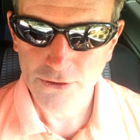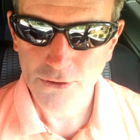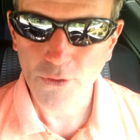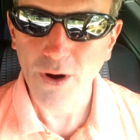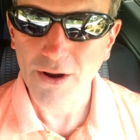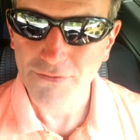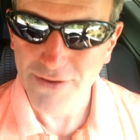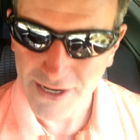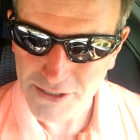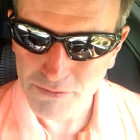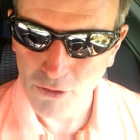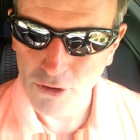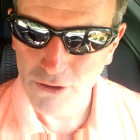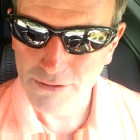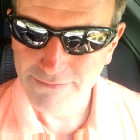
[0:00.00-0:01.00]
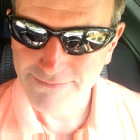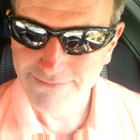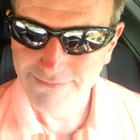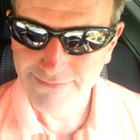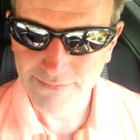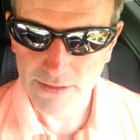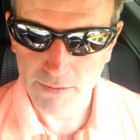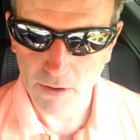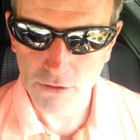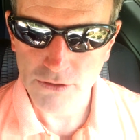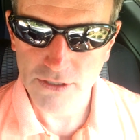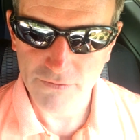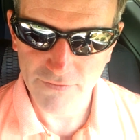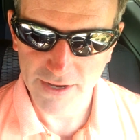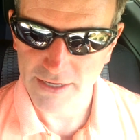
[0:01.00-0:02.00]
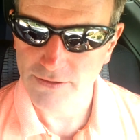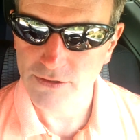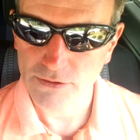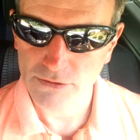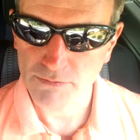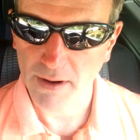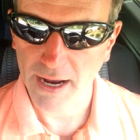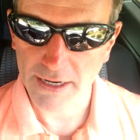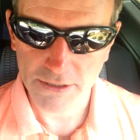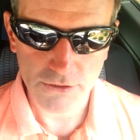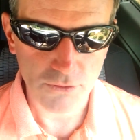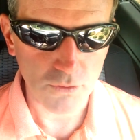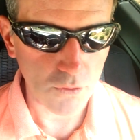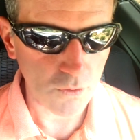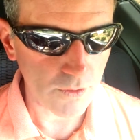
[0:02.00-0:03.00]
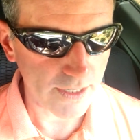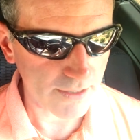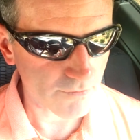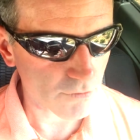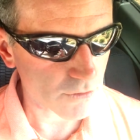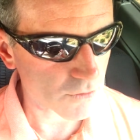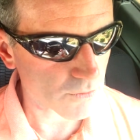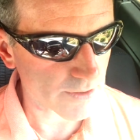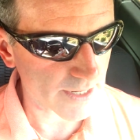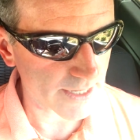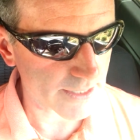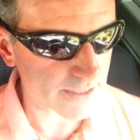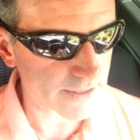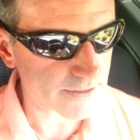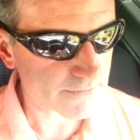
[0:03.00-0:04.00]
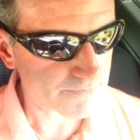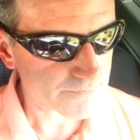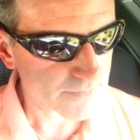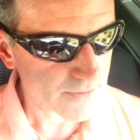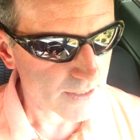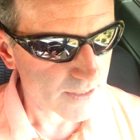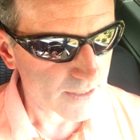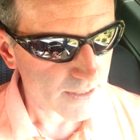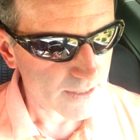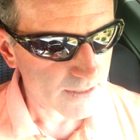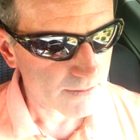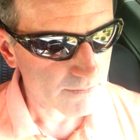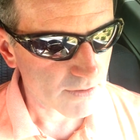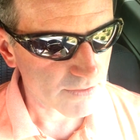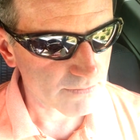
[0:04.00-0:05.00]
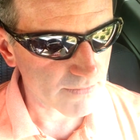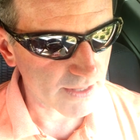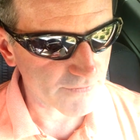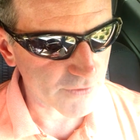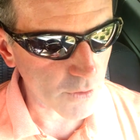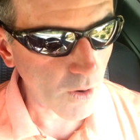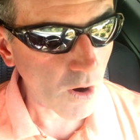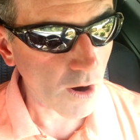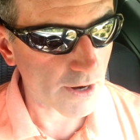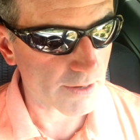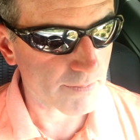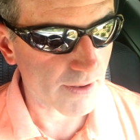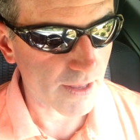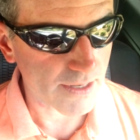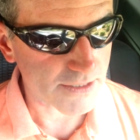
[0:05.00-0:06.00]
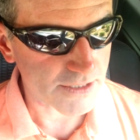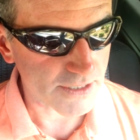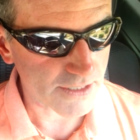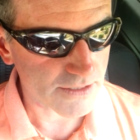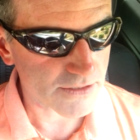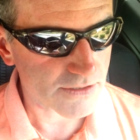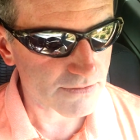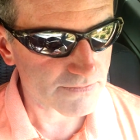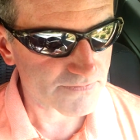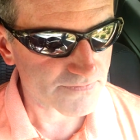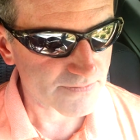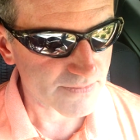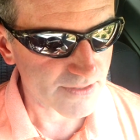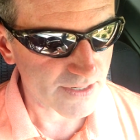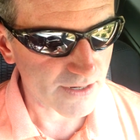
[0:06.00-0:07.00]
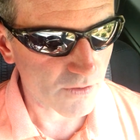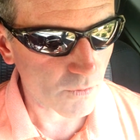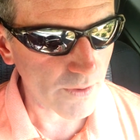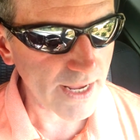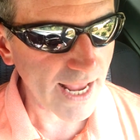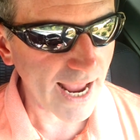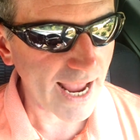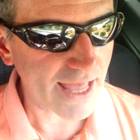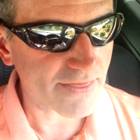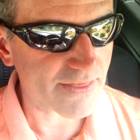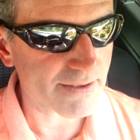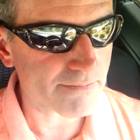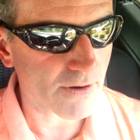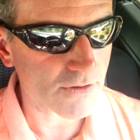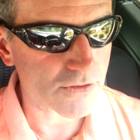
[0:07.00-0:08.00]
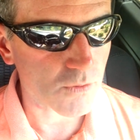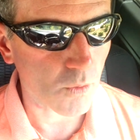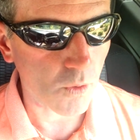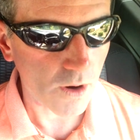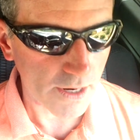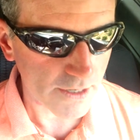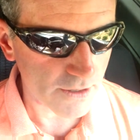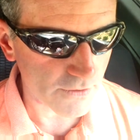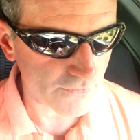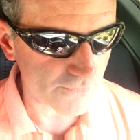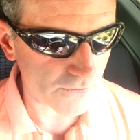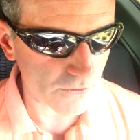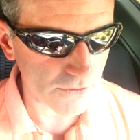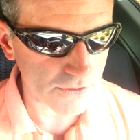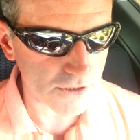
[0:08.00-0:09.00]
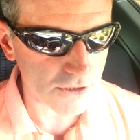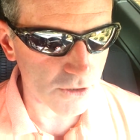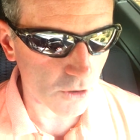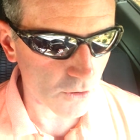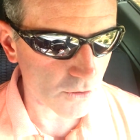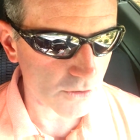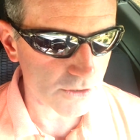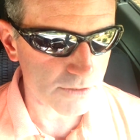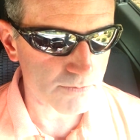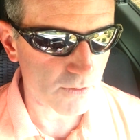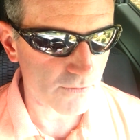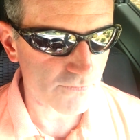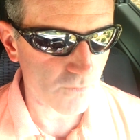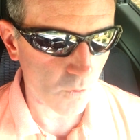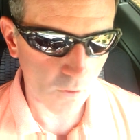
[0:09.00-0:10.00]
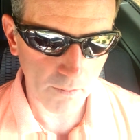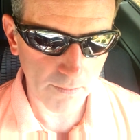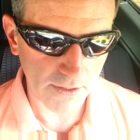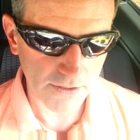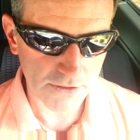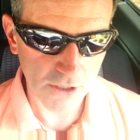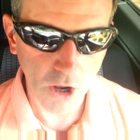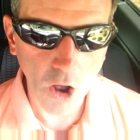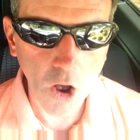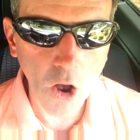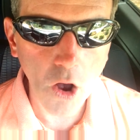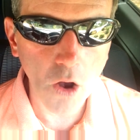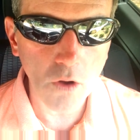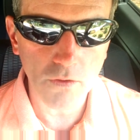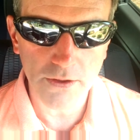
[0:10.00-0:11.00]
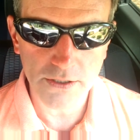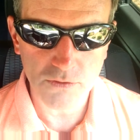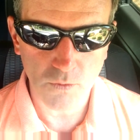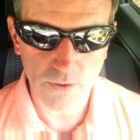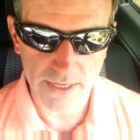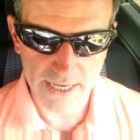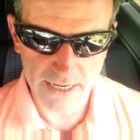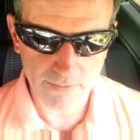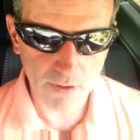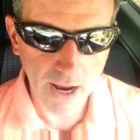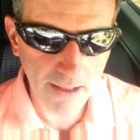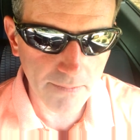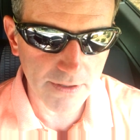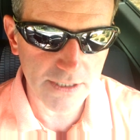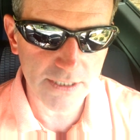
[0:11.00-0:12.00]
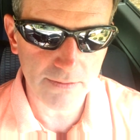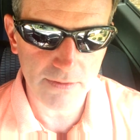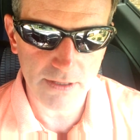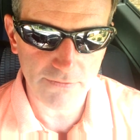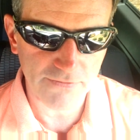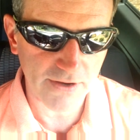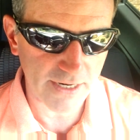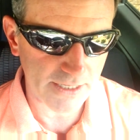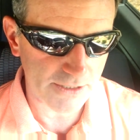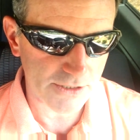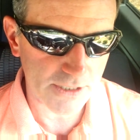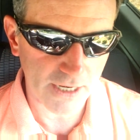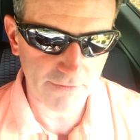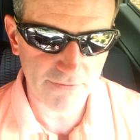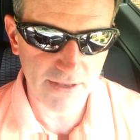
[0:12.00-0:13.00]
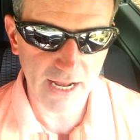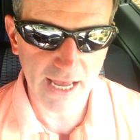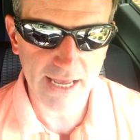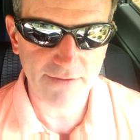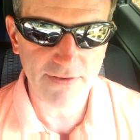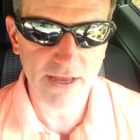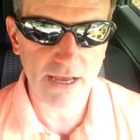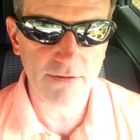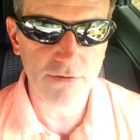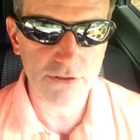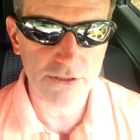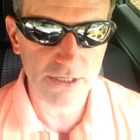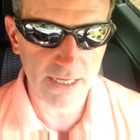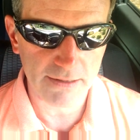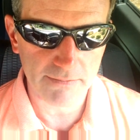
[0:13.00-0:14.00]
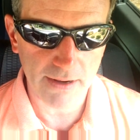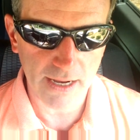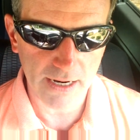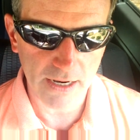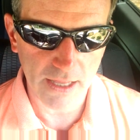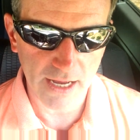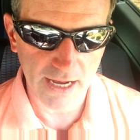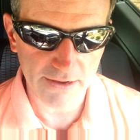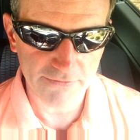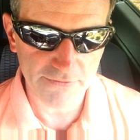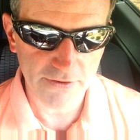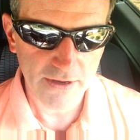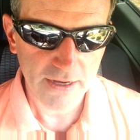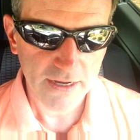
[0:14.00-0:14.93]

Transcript: who are on Facebook, the most invasive spy tool ever created. But if you are into politics, we had the most wonderful circus performance all this week. Probably some of the funniest stuff that I have ever seen in my life.